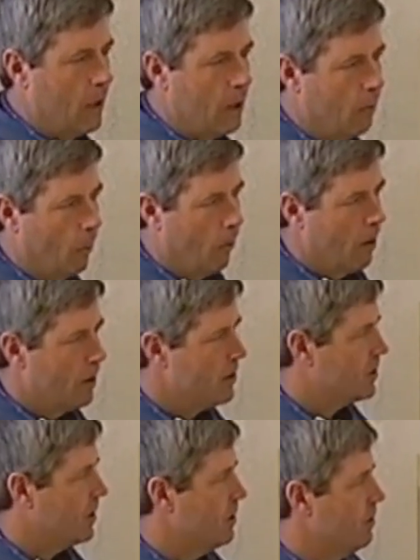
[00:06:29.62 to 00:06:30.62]
wanted
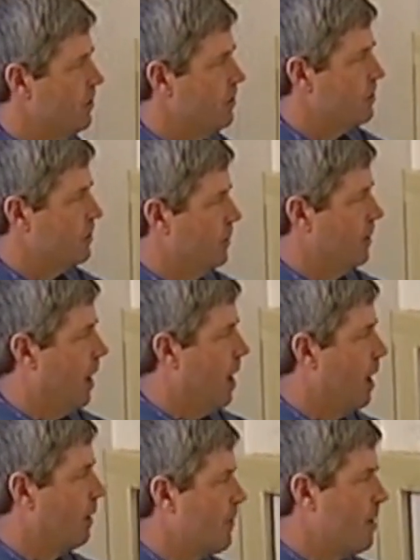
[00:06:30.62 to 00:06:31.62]
to,
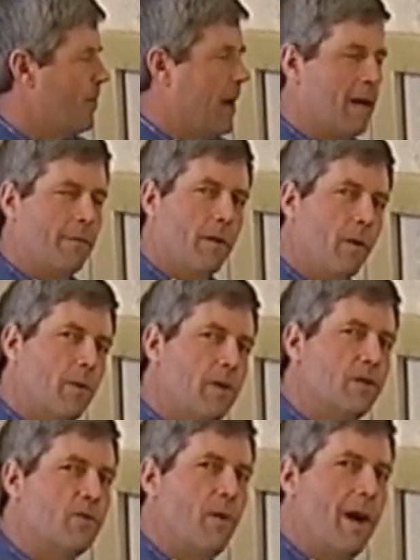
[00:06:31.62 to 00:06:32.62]
all of our panel mold we're
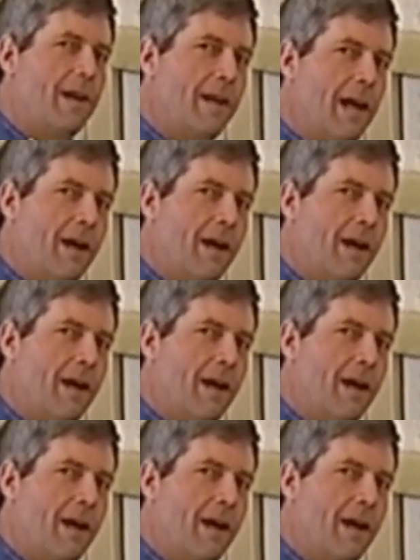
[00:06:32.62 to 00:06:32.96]
using right now